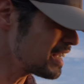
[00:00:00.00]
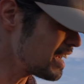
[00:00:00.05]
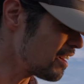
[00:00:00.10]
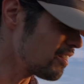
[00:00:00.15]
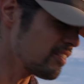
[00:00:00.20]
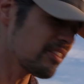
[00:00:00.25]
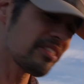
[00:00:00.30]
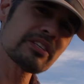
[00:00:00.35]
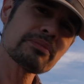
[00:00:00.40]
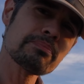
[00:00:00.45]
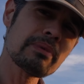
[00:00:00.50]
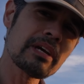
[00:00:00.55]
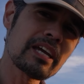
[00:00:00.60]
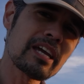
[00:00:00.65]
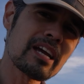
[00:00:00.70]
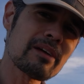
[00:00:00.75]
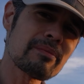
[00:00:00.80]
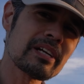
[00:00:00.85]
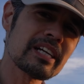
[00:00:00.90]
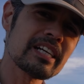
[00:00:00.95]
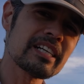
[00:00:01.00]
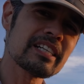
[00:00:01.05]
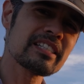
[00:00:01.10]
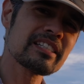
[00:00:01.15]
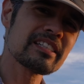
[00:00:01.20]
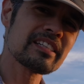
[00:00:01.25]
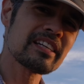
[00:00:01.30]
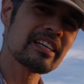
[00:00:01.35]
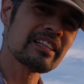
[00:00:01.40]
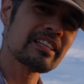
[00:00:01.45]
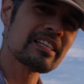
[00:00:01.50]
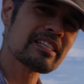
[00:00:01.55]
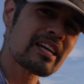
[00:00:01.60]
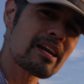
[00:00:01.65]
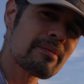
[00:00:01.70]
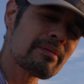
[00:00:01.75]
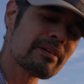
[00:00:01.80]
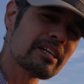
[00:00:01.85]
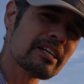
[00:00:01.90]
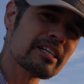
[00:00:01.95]
how this big camera does and this
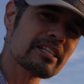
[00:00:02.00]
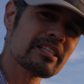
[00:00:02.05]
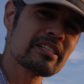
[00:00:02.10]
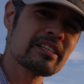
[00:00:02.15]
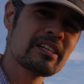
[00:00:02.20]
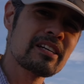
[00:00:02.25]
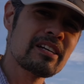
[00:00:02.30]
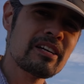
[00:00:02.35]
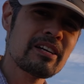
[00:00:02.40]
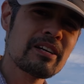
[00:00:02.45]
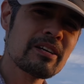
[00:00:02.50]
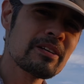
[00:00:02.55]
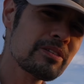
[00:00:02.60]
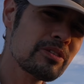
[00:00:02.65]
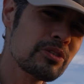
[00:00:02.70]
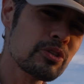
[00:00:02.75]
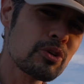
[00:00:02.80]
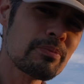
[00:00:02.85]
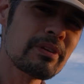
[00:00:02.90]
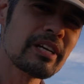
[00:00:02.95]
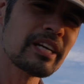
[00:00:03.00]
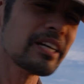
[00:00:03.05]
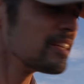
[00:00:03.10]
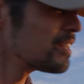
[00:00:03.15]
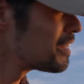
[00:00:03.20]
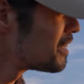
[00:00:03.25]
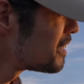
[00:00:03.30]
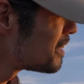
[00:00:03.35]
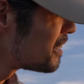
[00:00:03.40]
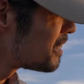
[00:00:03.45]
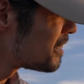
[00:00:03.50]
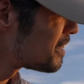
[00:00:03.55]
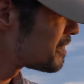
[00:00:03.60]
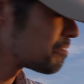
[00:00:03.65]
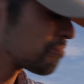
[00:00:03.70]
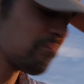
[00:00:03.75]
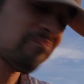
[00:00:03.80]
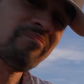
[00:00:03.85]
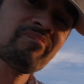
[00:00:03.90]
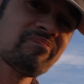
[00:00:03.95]
camera does zoomed in,
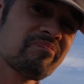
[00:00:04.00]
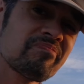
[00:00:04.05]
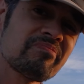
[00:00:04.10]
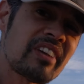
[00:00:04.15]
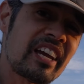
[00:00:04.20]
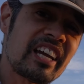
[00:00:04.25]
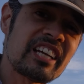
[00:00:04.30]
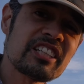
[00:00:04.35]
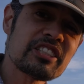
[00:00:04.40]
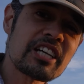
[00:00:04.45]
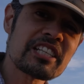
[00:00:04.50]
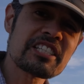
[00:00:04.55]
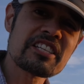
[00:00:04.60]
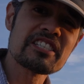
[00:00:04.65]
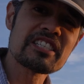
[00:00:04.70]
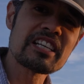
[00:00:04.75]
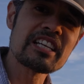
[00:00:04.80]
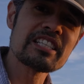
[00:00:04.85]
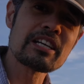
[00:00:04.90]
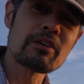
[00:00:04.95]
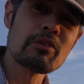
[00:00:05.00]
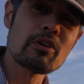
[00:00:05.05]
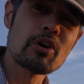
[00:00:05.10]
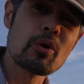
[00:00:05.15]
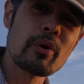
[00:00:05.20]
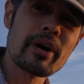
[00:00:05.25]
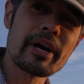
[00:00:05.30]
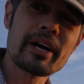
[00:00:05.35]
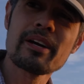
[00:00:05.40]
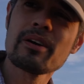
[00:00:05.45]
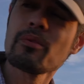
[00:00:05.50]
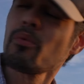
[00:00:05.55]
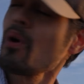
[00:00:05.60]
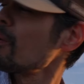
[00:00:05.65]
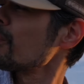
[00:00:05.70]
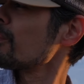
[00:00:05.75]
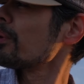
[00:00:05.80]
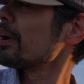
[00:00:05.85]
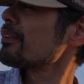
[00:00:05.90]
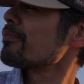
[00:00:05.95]
taking shots of the sunset real quick while
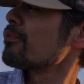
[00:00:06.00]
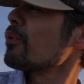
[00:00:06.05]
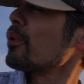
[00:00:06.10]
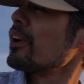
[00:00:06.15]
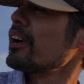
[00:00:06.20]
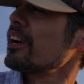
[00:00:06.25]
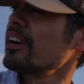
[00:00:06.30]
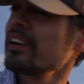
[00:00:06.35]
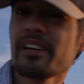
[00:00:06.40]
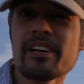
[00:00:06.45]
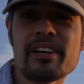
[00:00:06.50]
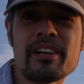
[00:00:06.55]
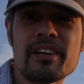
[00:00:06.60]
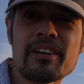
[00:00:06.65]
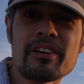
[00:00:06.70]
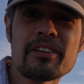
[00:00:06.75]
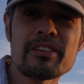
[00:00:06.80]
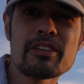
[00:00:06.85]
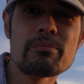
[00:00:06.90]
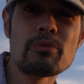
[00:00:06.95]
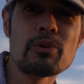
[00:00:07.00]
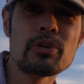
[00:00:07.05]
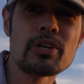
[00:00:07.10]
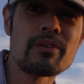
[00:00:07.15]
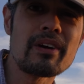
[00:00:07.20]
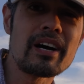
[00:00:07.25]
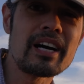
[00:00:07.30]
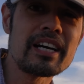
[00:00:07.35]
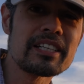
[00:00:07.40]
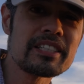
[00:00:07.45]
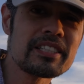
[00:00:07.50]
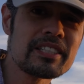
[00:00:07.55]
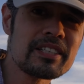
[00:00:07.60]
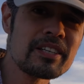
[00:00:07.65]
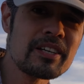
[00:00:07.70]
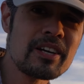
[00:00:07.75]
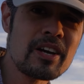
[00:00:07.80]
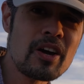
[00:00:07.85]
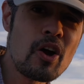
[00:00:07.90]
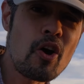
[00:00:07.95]
we wait for the moon to rise
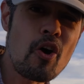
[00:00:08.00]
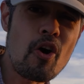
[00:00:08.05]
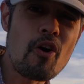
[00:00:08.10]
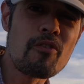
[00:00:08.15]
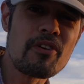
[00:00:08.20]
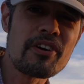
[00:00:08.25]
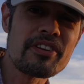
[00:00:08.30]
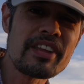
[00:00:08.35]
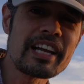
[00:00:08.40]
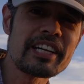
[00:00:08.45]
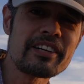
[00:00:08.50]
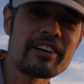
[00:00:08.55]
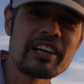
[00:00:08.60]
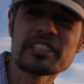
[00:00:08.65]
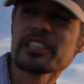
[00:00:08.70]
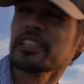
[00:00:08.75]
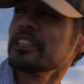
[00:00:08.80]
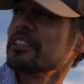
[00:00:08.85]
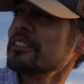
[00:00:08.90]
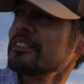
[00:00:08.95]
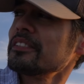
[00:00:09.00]
over in that direction.